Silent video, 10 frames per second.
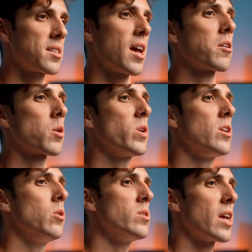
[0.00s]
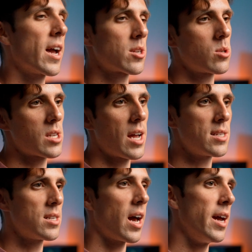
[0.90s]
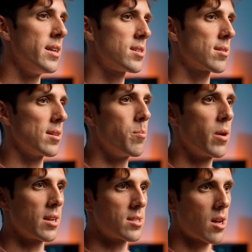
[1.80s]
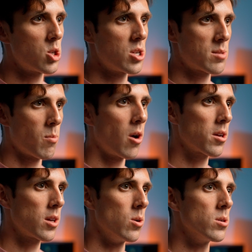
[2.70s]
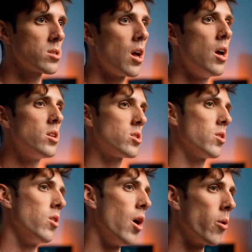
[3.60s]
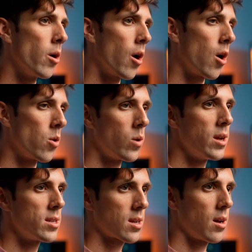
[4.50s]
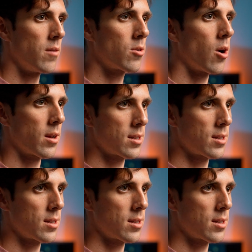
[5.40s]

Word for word: How can we use exercise, diet, sleep, and exogenous molecules to lower our risk of chronic